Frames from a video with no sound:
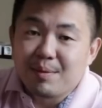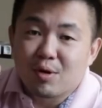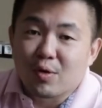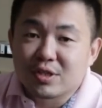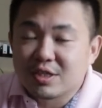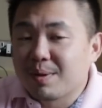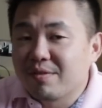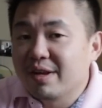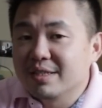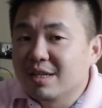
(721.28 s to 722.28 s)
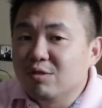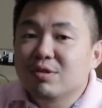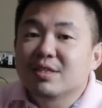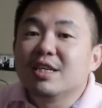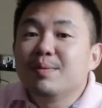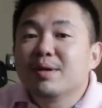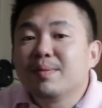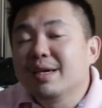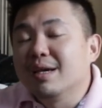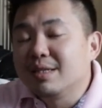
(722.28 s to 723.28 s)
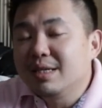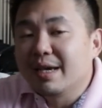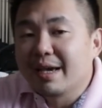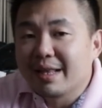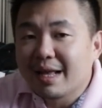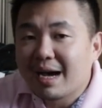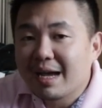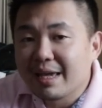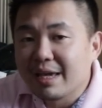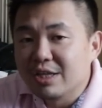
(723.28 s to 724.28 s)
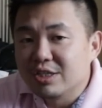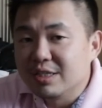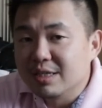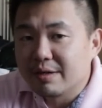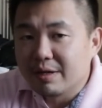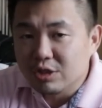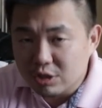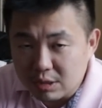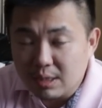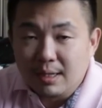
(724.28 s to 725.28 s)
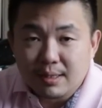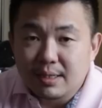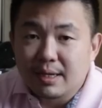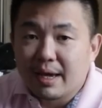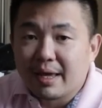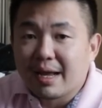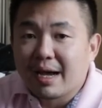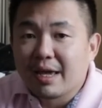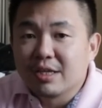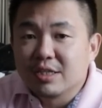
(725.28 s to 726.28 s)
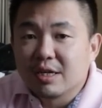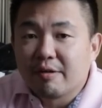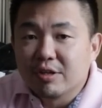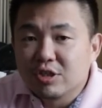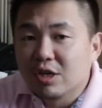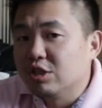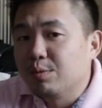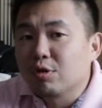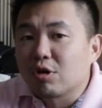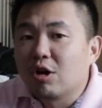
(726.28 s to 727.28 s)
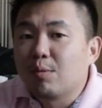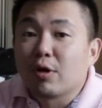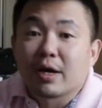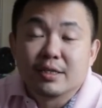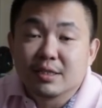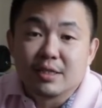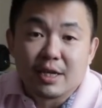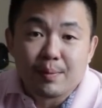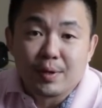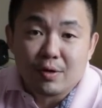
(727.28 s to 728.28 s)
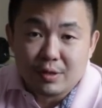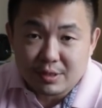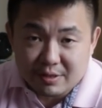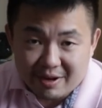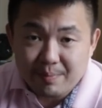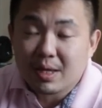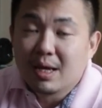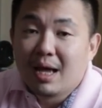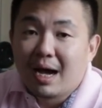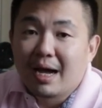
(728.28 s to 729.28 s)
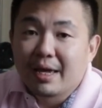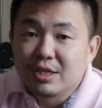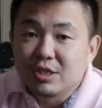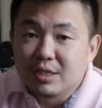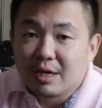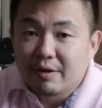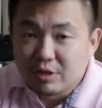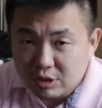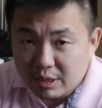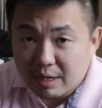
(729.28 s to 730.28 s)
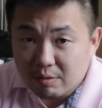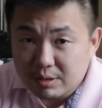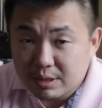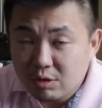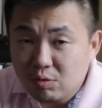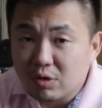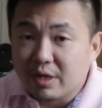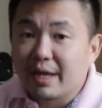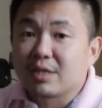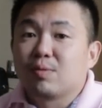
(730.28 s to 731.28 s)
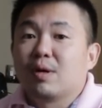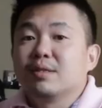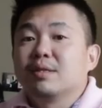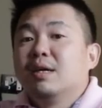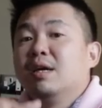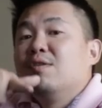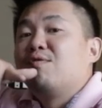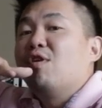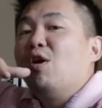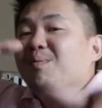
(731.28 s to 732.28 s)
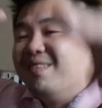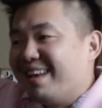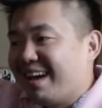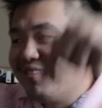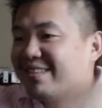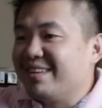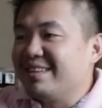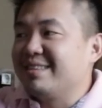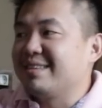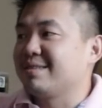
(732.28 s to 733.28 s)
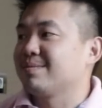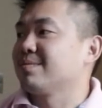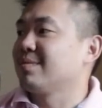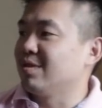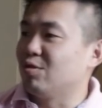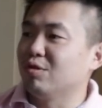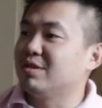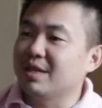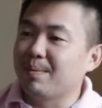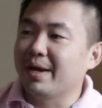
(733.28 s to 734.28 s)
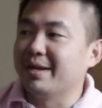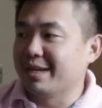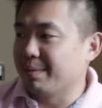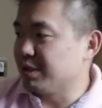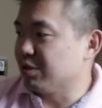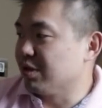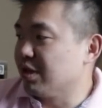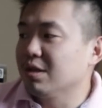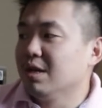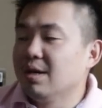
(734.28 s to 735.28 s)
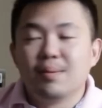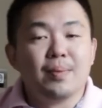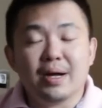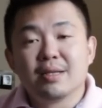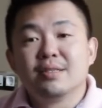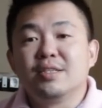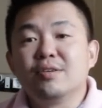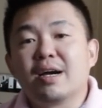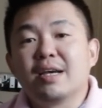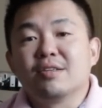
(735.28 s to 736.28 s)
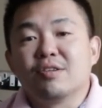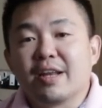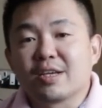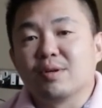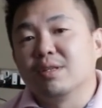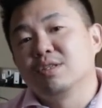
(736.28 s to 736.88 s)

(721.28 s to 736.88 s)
more questions about real estate, do just email me at taniherng@gmail.com, or you can just DM me on Instagram, iherng, and I will see you on the next one from London. Don't know if I can make another episode or not, but see you guys on the next one.